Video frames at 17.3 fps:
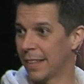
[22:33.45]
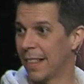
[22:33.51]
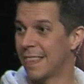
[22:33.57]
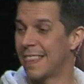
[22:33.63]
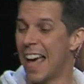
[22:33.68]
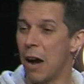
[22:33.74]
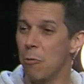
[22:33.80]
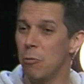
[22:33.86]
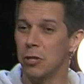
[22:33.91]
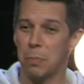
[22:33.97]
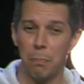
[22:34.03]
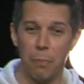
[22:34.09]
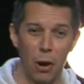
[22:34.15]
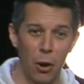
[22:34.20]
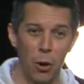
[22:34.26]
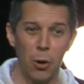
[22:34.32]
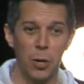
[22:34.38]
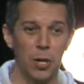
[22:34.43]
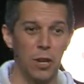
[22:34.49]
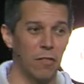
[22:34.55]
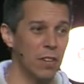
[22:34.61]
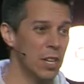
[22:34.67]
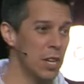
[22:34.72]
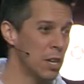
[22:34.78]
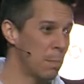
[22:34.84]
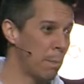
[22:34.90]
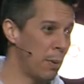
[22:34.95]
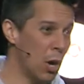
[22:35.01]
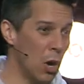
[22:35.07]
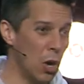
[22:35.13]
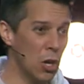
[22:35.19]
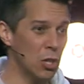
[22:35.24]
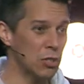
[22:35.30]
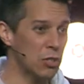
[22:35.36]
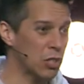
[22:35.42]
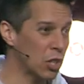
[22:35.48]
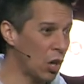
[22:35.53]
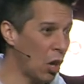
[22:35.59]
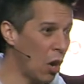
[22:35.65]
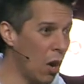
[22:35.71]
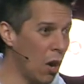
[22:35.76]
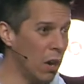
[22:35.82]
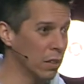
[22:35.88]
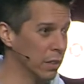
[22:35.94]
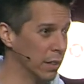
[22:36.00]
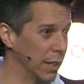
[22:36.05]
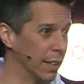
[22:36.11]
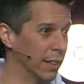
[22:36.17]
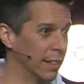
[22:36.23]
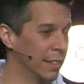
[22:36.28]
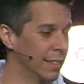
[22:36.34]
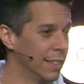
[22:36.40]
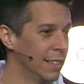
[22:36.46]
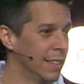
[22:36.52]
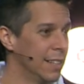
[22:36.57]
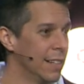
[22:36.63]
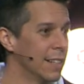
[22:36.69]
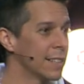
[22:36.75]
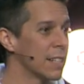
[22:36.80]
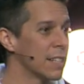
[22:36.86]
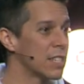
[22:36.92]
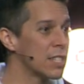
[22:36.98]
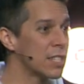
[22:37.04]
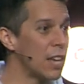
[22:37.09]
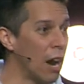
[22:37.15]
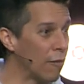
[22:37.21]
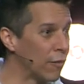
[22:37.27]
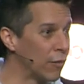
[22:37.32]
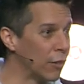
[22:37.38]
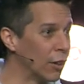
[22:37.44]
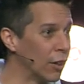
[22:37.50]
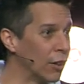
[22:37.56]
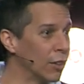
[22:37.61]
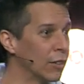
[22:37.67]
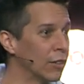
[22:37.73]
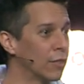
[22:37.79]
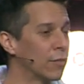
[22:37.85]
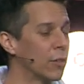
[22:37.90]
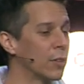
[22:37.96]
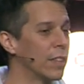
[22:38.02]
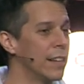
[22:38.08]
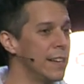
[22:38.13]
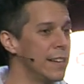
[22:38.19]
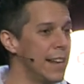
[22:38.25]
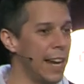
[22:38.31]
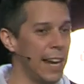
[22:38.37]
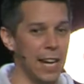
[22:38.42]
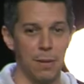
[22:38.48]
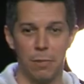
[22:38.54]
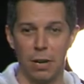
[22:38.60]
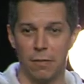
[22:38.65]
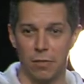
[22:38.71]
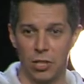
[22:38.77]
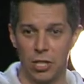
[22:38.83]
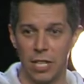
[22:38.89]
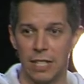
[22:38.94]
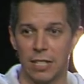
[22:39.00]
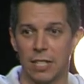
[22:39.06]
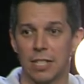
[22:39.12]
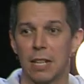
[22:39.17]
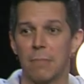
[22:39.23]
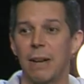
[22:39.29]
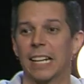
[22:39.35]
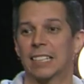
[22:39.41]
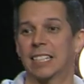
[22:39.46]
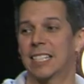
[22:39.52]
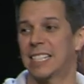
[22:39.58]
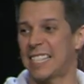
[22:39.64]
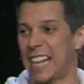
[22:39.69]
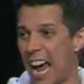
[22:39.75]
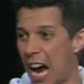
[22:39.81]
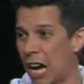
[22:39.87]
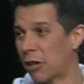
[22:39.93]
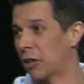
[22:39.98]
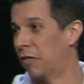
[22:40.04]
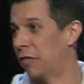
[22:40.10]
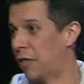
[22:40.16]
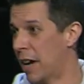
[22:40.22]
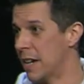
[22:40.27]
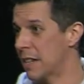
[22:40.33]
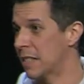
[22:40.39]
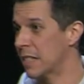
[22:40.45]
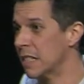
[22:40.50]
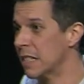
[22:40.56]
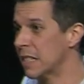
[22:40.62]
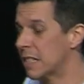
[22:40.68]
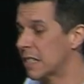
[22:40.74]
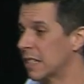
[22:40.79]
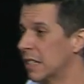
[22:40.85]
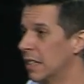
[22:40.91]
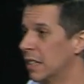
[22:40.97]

That was part of Paul's calling, to suffer for the name of Jesus, to make sacrifices